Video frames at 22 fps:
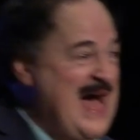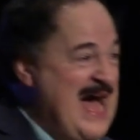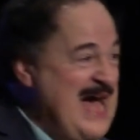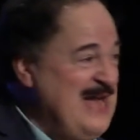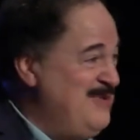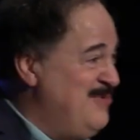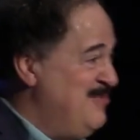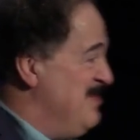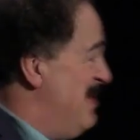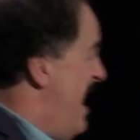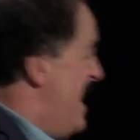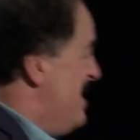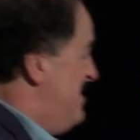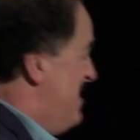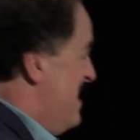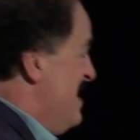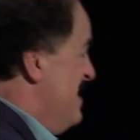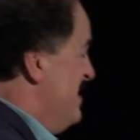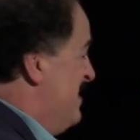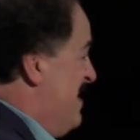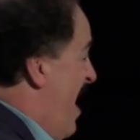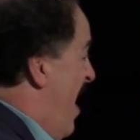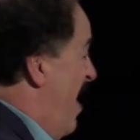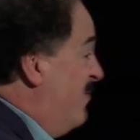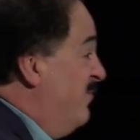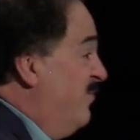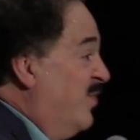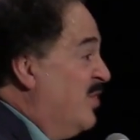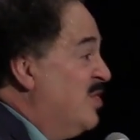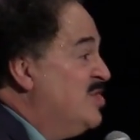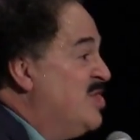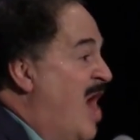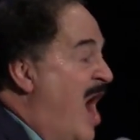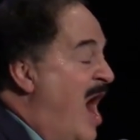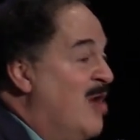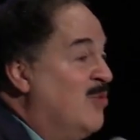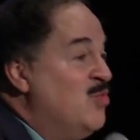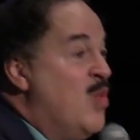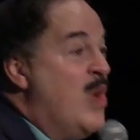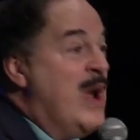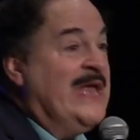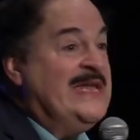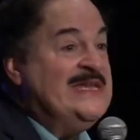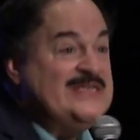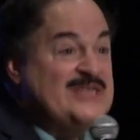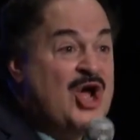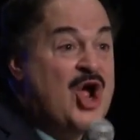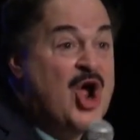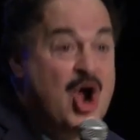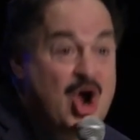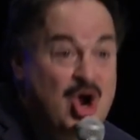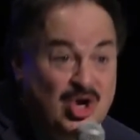I don't, I think God forgot winter